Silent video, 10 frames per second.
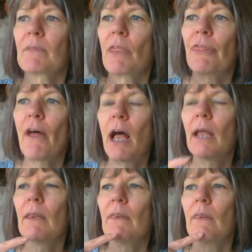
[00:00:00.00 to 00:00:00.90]

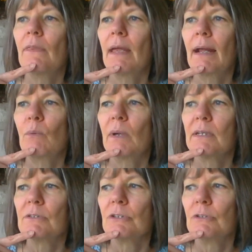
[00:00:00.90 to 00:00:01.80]
thought that I
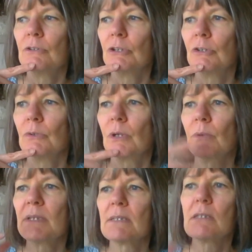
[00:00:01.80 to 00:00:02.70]
wanted to do, or
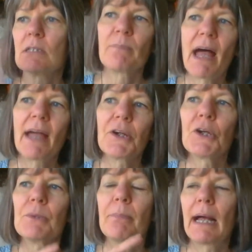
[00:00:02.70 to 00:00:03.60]
was
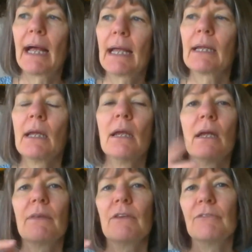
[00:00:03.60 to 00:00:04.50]
inspired by
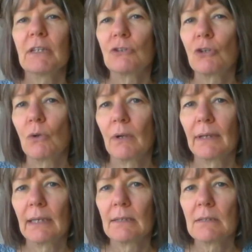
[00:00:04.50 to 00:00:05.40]
the
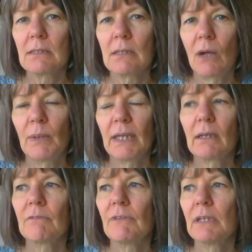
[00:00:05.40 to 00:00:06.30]
Victorian
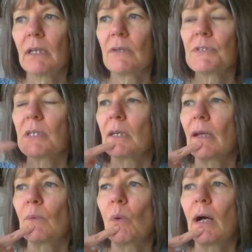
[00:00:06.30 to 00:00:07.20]
sewing videos that
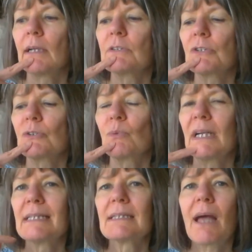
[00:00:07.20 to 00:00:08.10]
I watched,
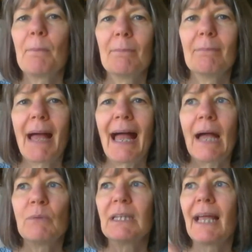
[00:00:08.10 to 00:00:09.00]
was
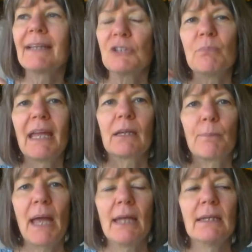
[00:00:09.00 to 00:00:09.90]
I would like to make a
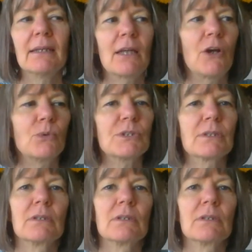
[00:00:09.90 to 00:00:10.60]
petticoat.